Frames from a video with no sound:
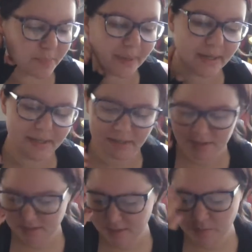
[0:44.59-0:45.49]

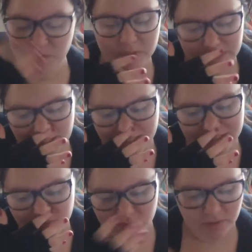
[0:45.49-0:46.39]
but it was really
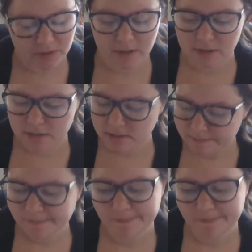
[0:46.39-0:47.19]
nice. It was really nice.